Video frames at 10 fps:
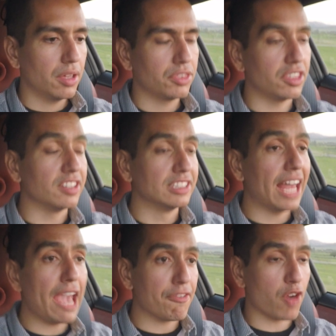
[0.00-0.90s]
The
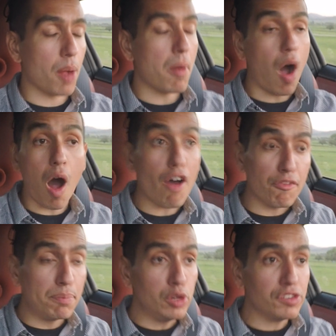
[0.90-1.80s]
delay from off
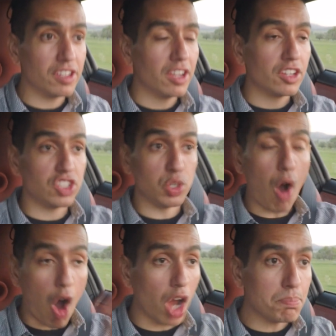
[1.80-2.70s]
boost to
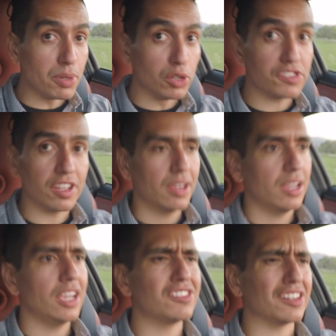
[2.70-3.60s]
on boost
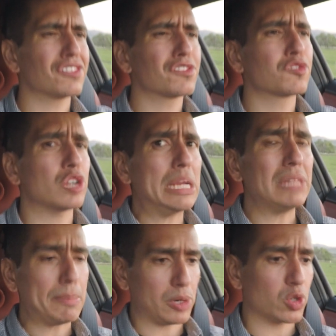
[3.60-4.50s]
is
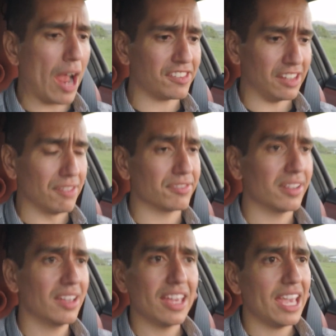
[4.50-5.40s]
extremely progressive.
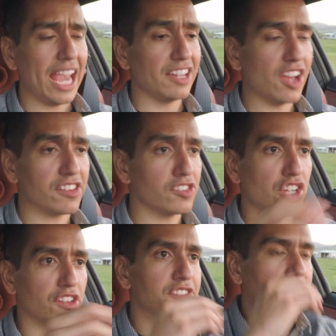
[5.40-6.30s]
It doesn't
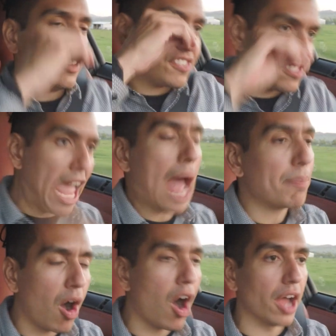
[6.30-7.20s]
just snap
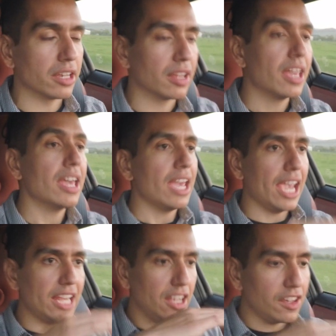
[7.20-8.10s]
on.
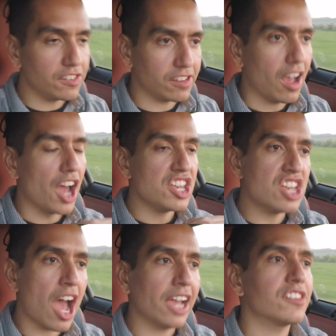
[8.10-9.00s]
It is a
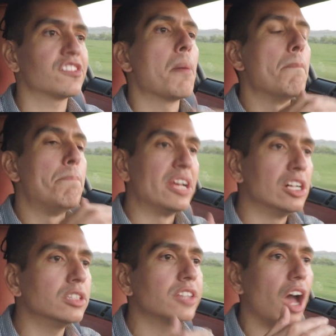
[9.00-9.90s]
nice
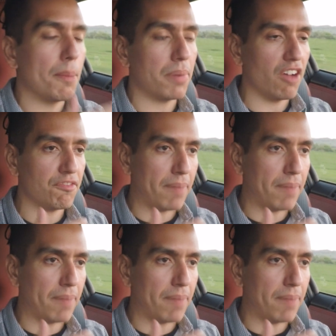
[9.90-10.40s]
build-up of